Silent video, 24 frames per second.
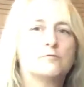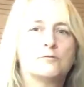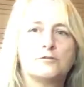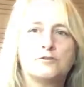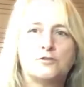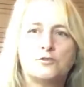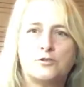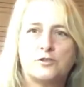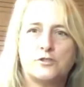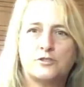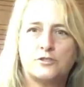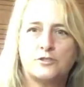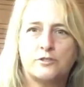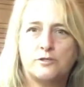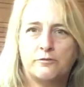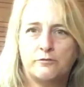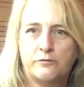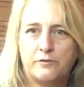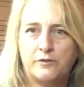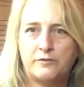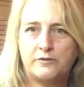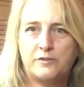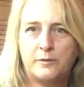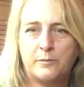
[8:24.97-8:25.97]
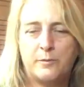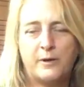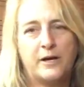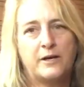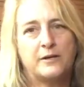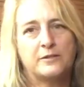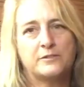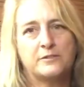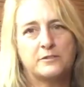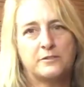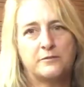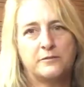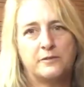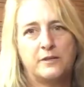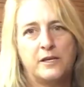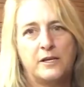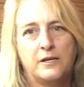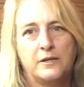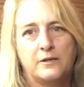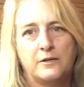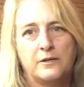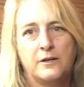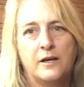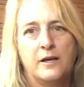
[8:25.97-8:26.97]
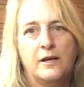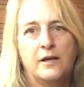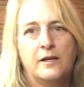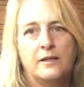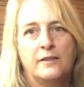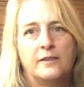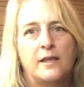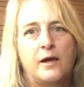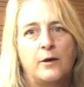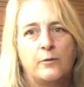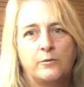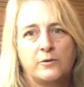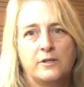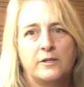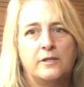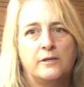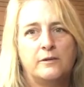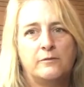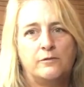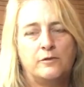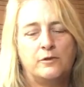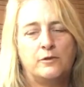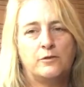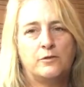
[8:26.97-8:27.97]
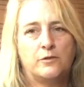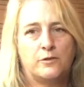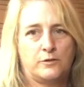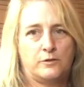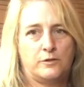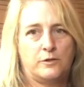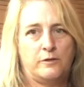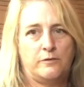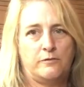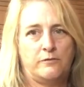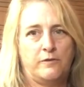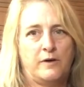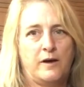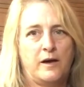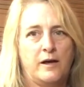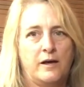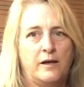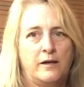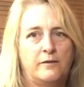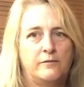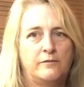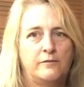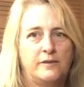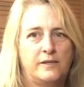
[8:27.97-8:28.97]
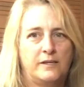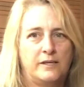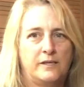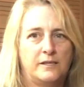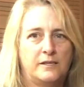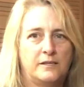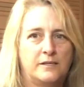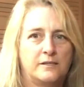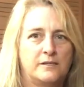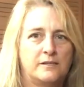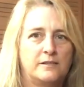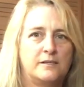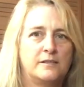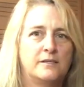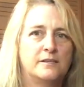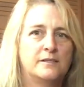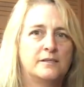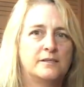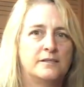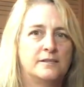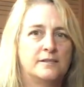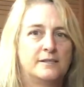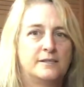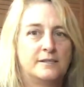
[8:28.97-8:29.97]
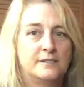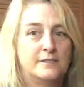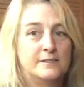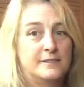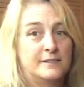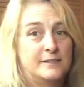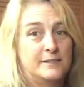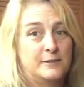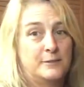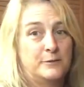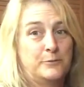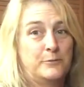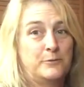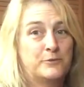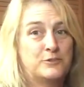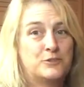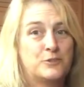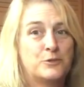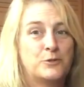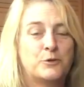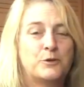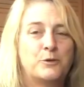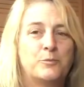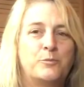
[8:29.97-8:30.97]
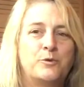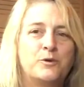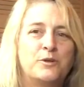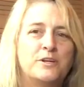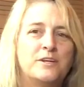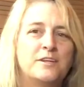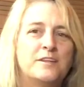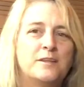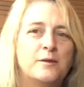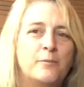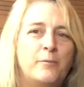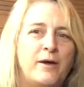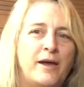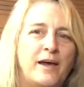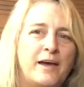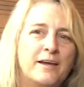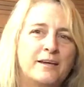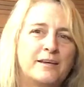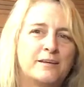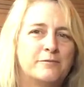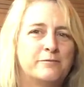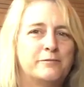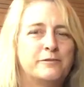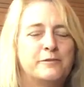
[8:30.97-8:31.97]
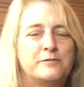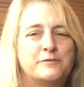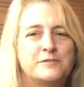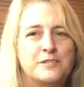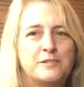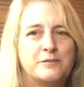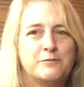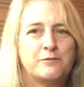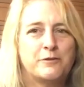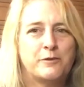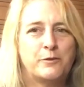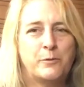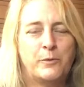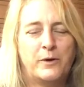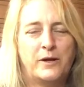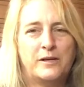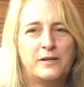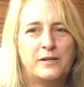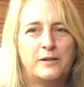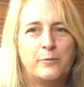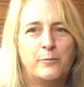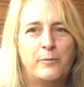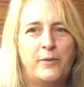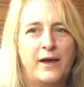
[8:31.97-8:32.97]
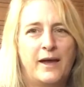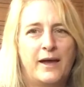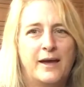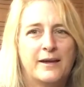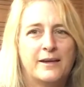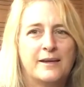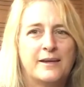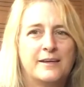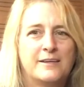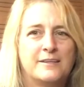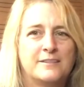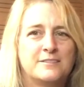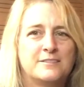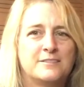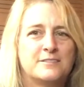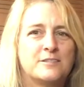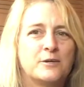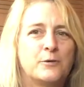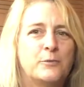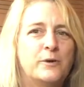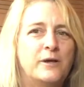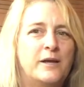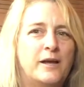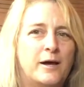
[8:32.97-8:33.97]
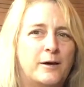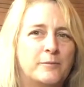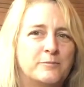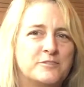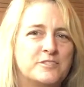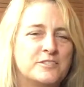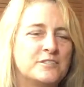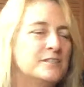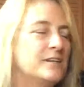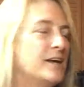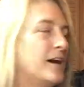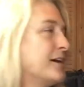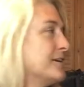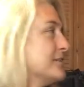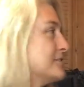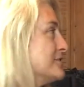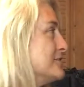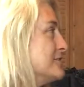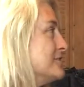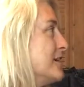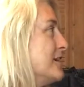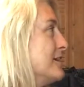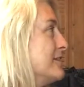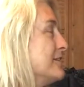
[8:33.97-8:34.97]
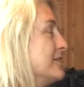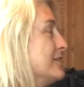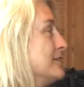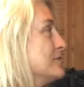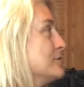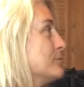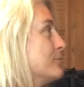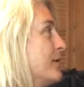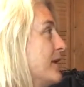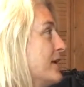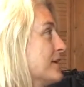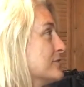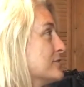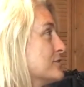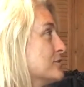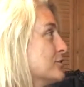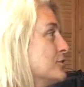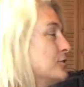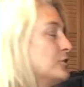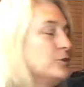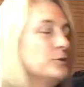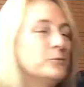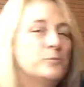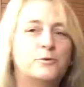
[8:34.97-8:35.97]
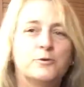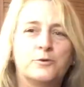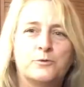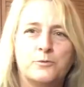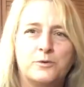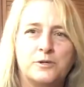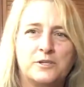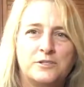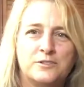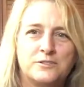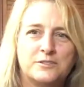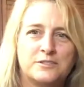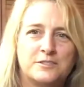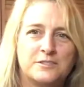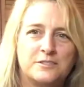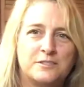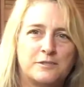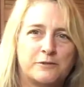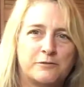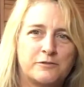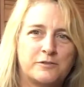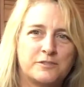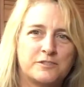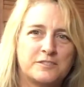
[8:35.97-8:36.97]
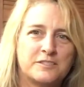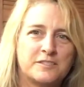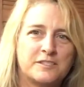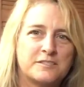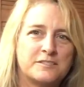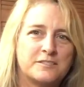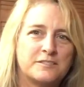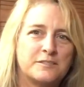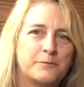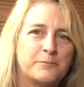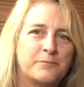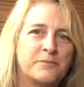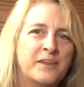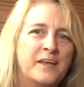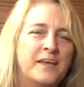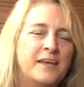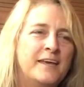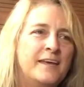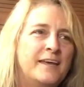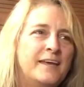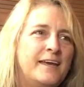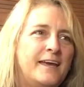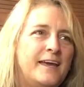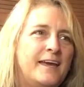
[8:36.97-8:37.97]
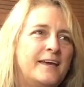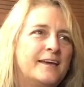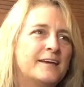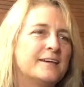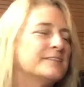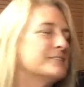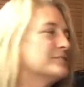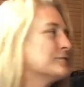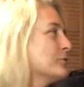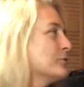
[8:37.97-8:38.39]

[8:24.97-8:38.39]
restriction of 50 pounds of gear, that would leave you 35 in what you're going to put in the bag and 15 for the weight of the bag. And so we opted not to take these bags to Cuba. We used a different system, and